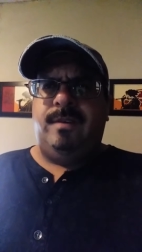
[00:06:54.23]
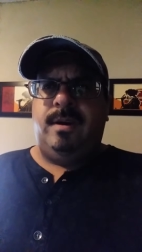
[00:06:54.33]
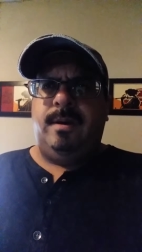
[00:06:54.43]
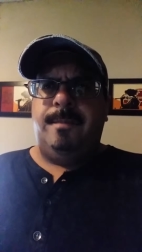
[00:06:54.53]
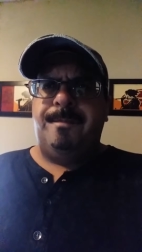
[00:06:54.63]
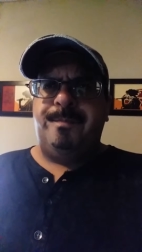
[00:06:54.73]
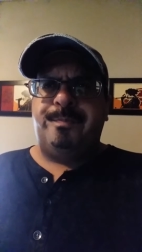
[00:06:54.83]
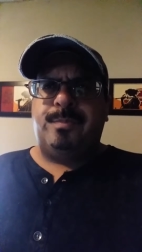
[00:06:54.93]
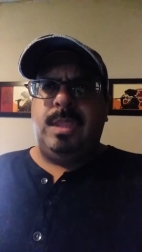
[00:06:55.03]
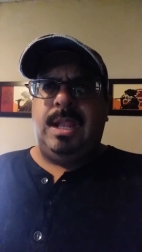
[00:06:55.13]

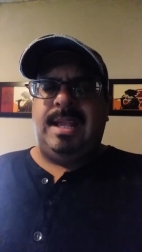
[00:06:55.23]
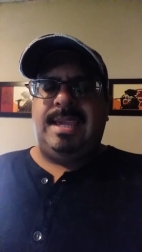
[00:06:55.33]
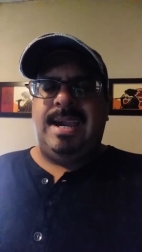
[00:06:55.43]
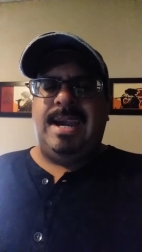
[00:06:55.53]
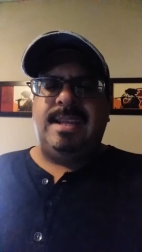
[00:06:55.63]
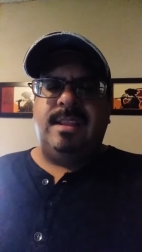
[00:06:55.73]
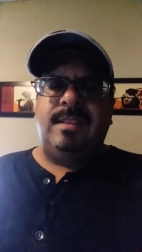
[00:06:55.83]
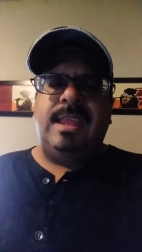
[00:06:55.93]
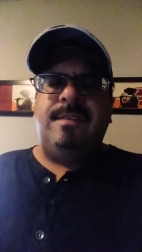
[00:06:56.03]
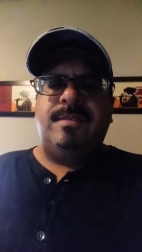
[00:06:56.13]
kind of
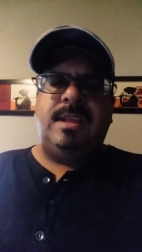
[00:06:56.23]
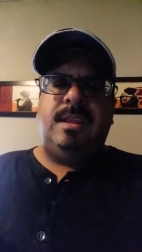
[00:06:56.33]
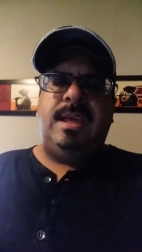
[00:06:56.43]
leaving it.